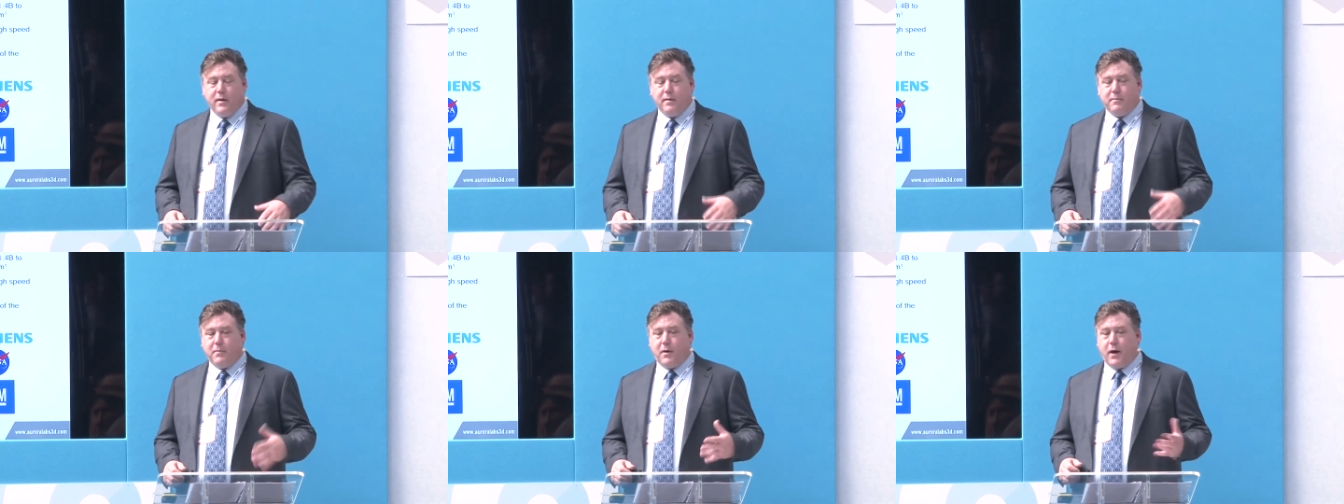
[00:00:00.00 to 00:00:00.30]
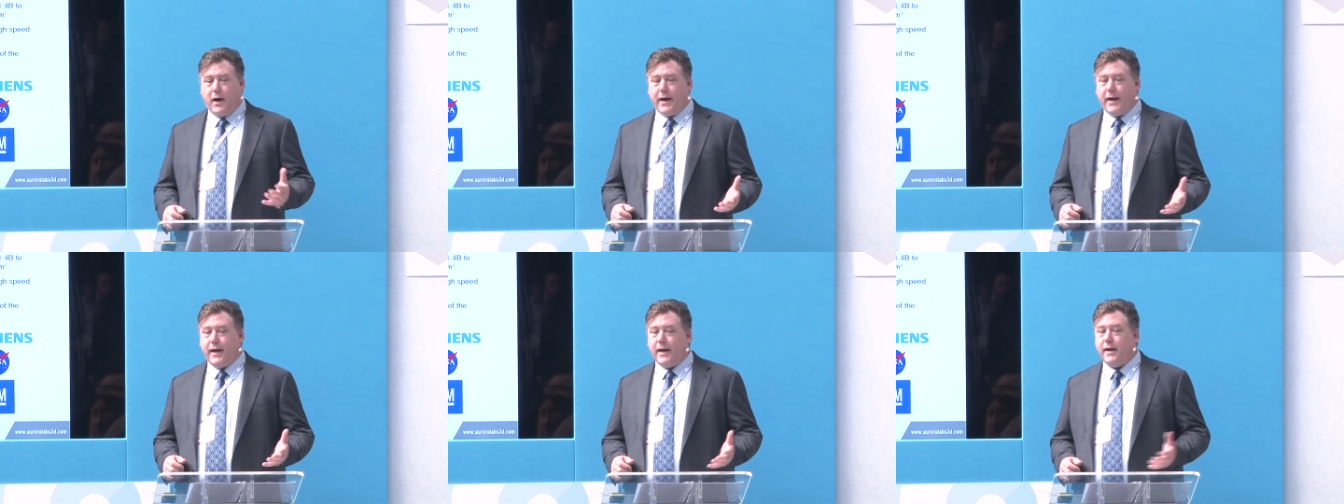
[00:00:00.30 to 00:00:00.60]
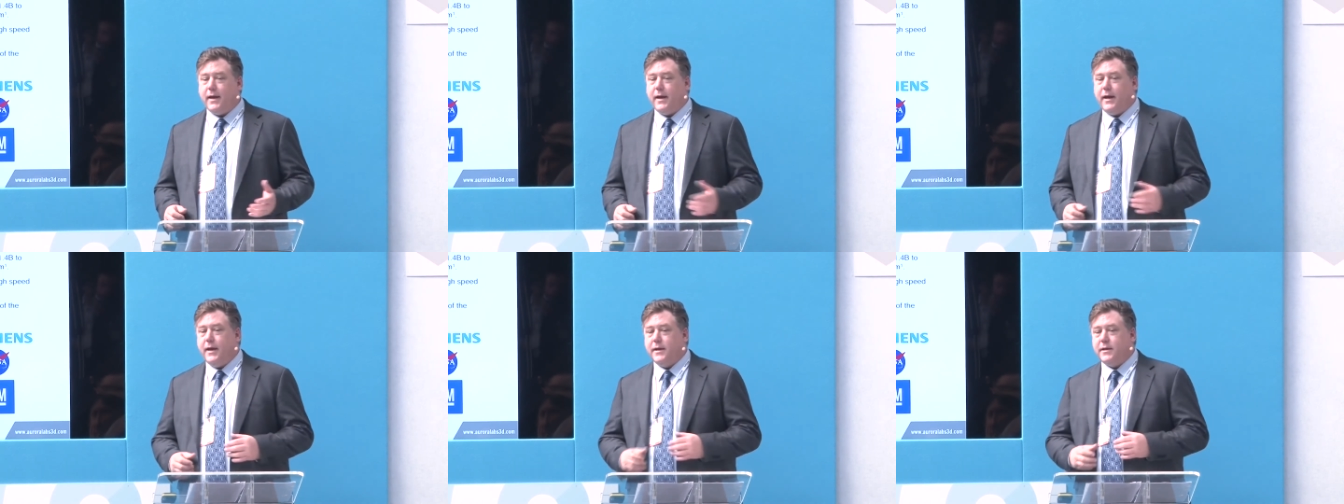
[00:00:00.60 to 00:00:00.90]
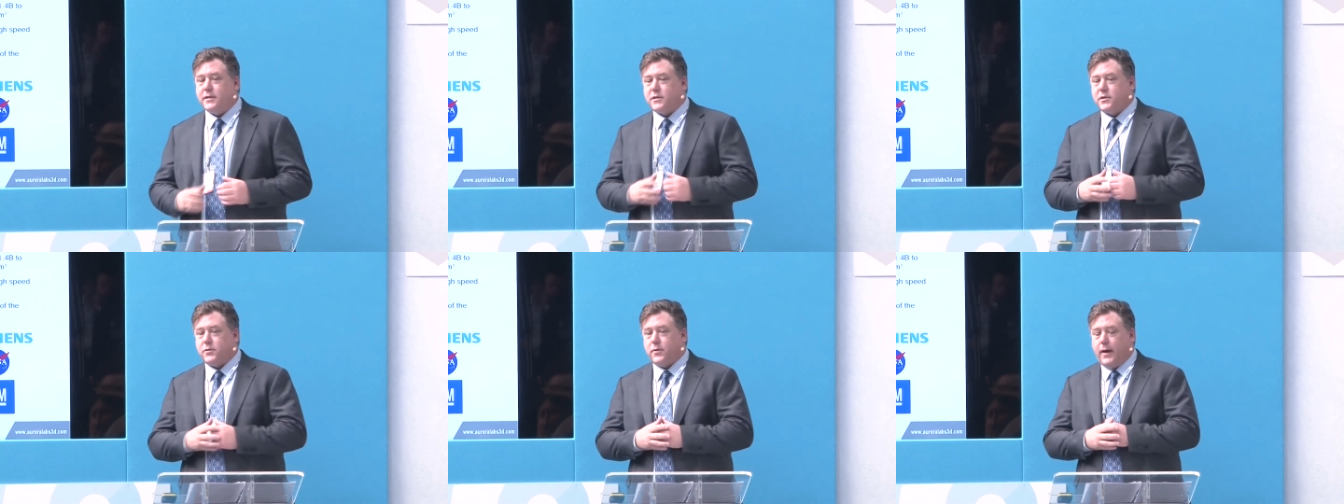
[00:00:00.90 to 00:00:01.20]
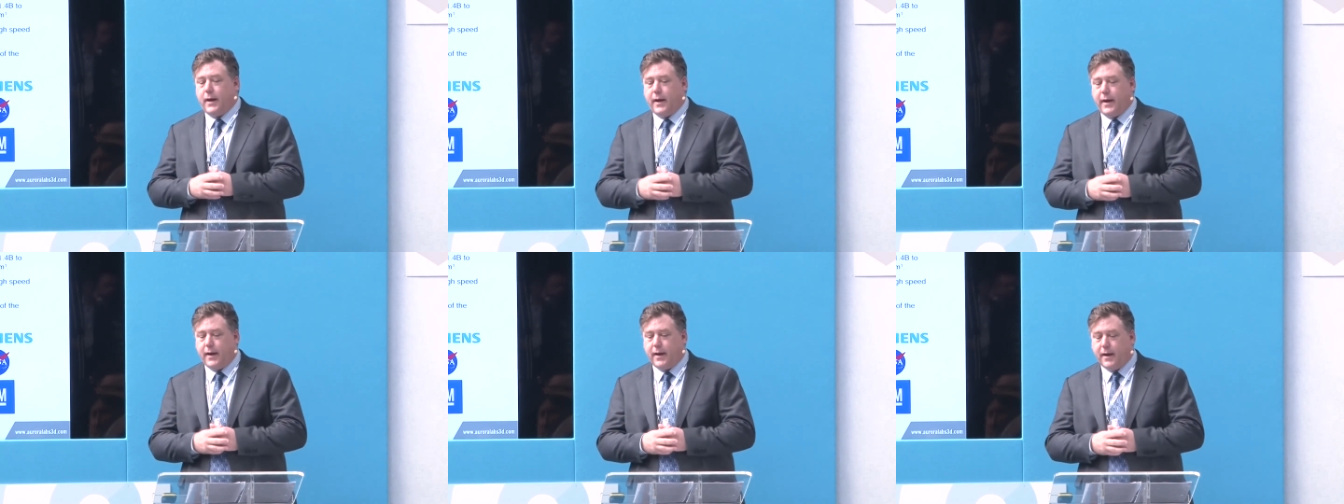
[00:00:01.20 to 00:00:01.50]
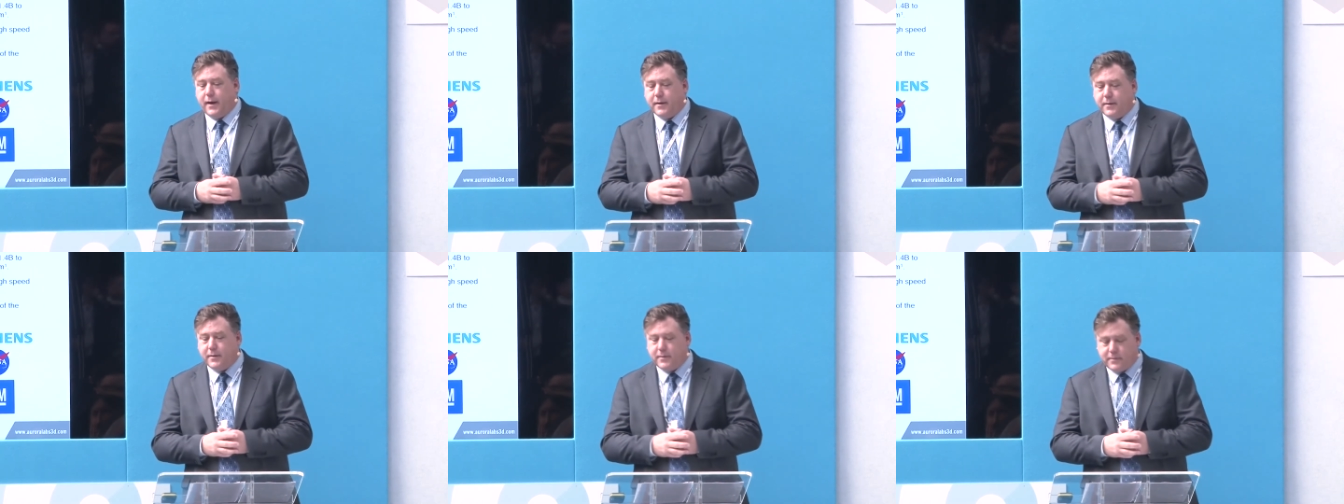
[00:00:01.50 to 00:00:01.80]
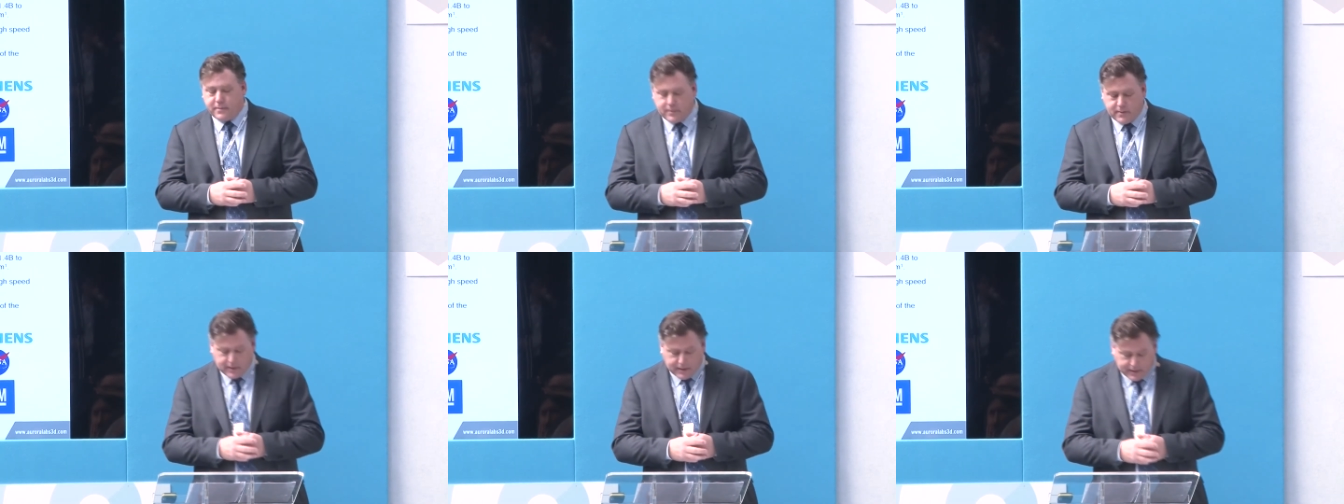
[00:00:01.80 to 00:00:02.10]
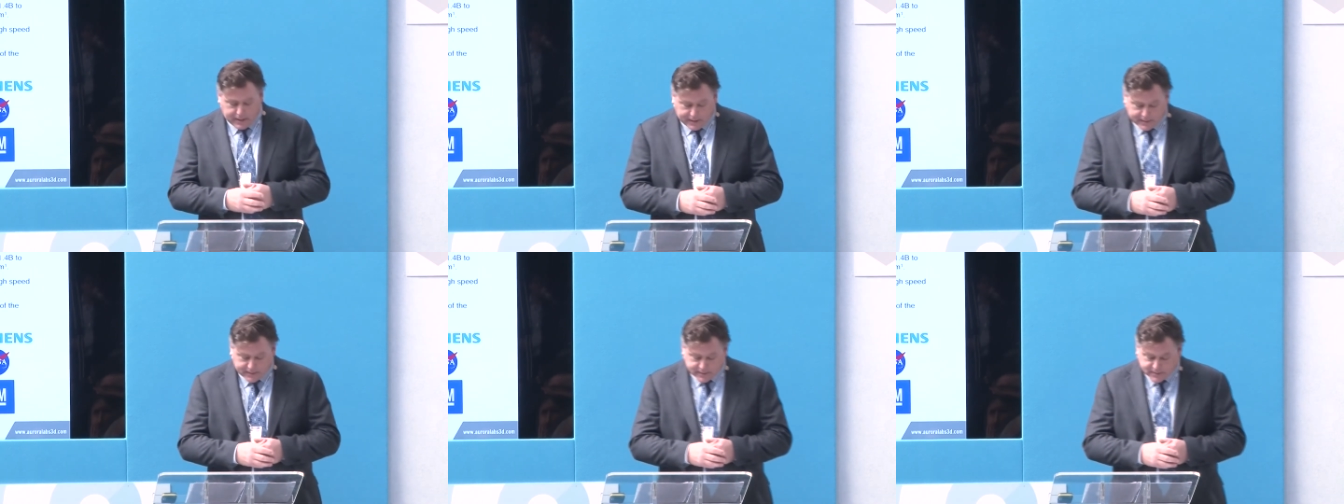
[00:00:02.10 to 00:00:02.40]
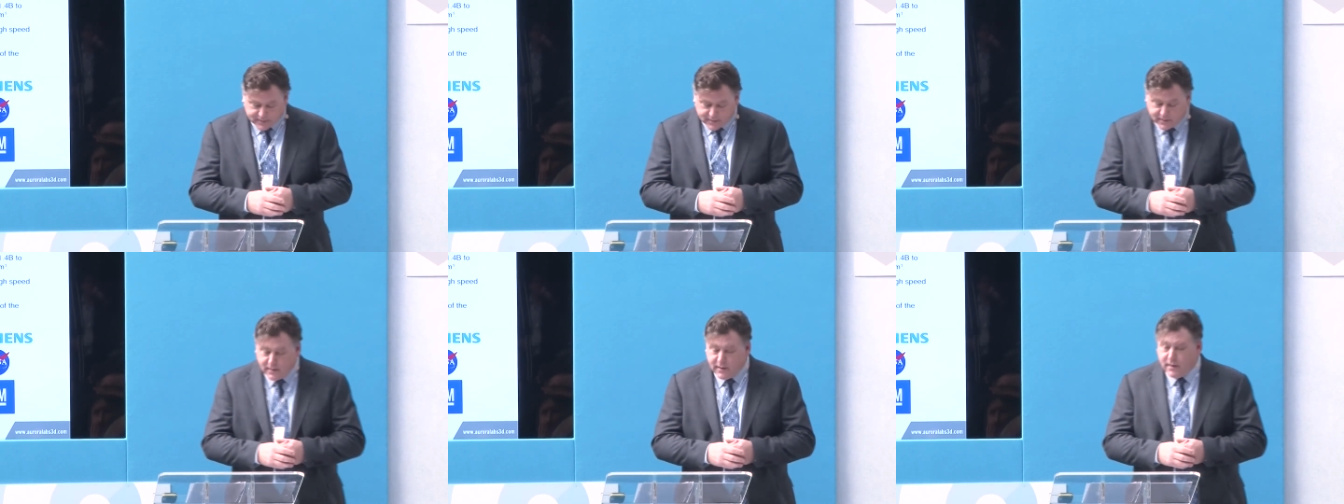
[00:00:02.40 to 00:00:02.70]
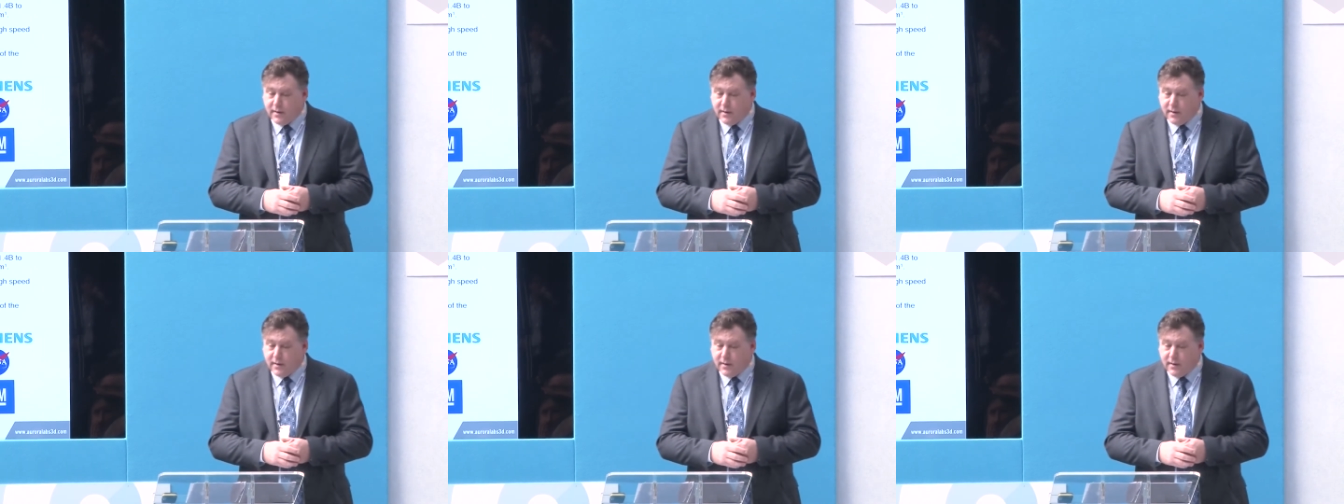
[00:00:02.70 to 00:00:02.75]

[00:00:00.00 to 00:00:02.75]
mining in Australia is